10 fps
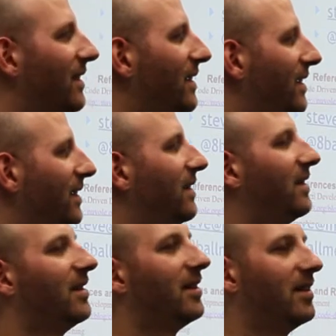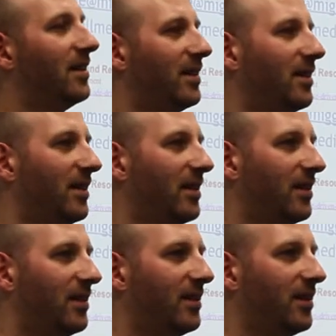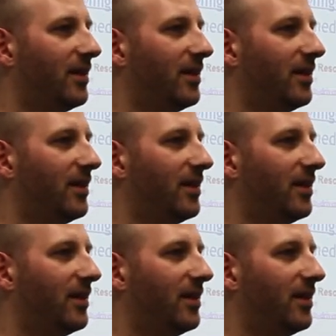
[no speech]